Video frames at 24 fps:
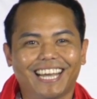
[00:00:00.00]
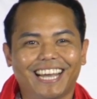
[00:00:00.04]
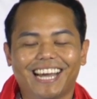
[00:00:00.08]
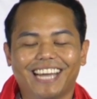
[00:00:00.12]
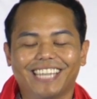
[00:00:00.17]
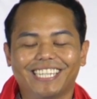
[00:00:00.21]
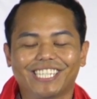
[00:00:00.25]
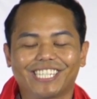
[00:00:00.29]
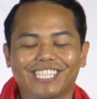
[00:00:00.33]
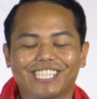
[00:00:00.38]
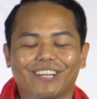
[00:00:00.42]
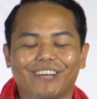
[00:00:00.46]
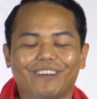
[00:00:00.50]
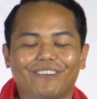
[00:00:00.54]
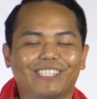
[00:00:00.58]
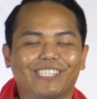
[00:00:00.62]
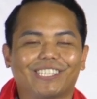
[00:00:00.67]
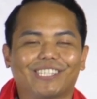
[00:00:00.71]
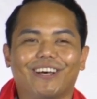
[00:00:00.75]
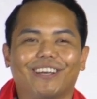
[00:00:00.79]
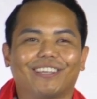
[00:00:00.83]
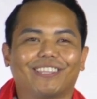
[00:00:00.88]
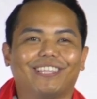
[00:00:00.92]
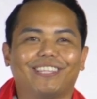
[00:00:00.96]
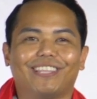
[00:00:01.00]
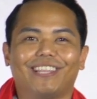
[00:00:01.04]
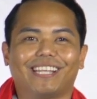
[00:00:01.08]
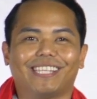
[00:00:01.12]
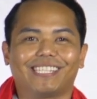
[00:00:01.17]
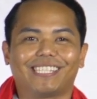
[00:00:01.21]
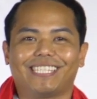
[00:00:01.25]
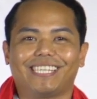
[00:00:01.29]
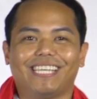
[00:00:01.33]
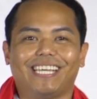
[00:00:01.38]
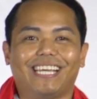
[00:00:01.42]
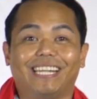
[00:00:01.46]
I just always thought that
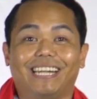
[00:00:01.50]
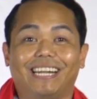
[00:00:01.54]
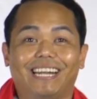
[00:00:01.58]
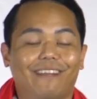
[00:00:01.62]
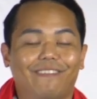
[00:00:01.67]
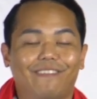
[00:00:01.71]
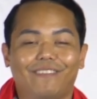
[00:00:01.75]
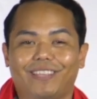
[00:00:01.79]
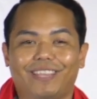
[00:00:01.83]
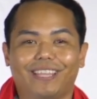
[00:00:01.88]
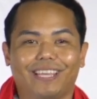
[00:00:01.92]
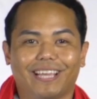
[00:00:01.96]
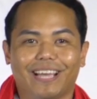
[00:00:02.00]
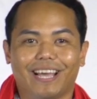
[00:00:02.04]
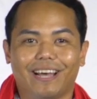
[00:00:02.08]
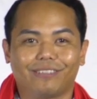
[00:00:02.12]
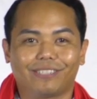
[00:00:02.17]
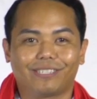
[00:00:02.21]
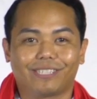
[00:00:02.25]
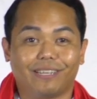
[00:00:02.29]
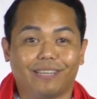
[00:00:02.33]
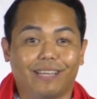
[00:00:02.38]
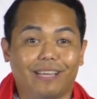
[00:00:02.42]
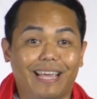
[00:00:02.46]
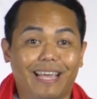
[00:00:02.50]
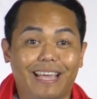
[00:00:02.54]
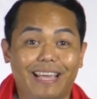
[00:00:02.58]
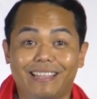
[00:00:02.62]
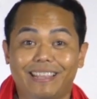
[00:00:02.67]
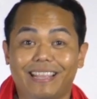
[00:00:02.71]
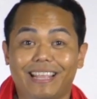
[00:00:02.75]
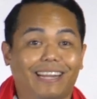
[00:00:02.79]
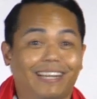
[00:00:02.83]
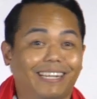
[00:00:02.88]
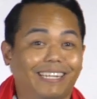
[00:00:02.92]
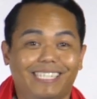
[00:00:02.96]
that scene and everything else
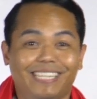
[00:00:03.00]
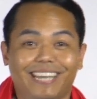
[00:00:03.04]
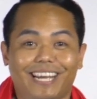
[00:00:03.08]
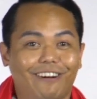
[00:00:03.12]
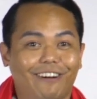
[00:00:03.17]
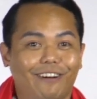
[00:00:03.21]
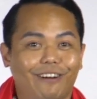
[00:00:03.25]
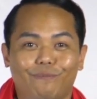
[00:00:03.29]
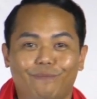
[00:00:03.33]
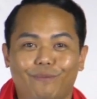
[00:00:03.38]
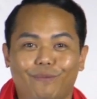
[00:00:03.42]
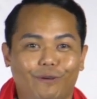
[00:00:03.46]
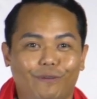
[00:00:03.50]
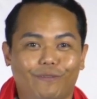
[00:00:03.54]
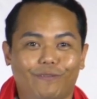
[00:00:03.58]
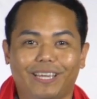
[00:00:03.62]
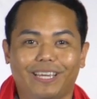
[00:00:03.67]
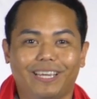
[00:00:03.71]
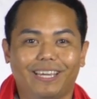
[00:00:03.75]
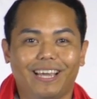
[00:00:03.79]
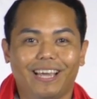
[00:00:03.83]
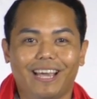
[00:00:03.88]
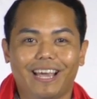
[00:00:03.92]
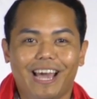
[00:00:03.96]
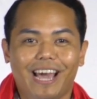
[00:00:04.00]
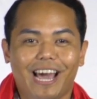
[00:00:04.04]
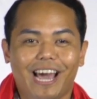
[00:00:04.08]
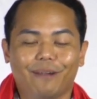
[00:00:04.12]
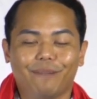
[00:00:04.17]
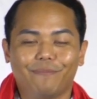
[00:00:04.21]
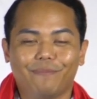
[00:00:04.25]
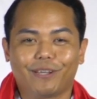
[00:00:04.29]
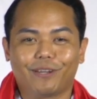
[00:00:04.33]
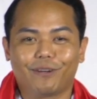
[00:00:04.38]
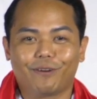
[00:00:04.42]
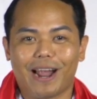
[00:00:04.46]
in that entire movie
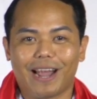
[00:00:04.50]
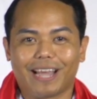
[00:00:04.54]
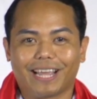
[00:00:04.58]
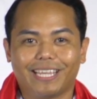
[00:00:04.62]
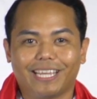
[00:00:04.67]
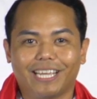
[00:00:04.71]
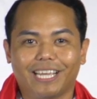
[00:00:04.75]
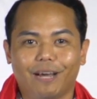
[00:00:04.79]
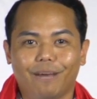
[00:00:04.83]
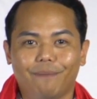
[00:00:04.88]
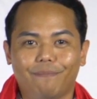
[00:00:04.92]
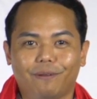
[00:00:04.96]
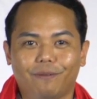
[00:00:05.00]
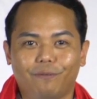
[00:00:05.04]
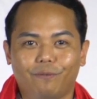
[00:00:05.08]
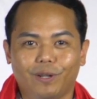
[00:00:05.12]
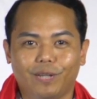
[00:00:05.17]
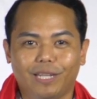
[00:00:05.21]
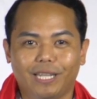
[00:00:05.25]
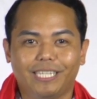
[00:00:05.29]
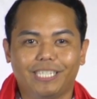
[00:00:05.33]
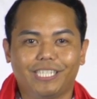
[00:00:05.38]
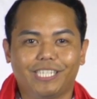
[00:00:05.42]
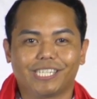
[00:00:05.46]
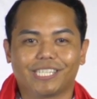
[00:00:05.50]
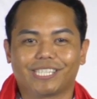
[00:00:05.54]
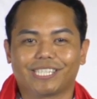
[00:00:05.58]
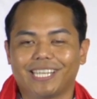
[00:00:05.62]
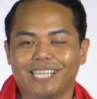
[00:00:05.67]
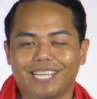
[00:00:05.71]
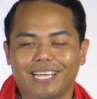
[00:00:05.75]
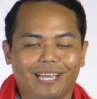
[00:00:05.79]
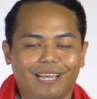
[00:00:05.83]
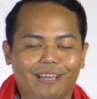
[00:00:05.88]
had me cracking up and really just